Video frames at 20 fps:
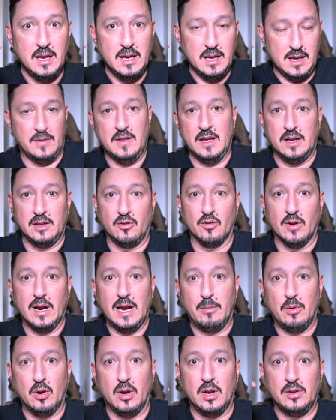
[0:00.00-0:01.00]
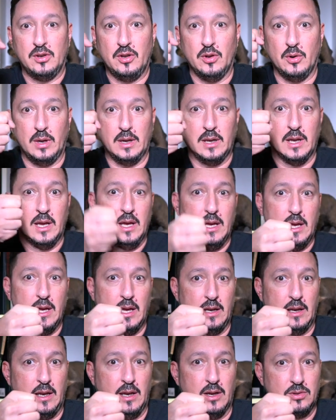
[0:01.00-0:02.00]
and then grabbed onto it
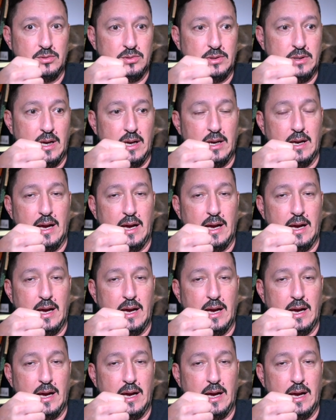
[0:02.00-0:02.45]
and held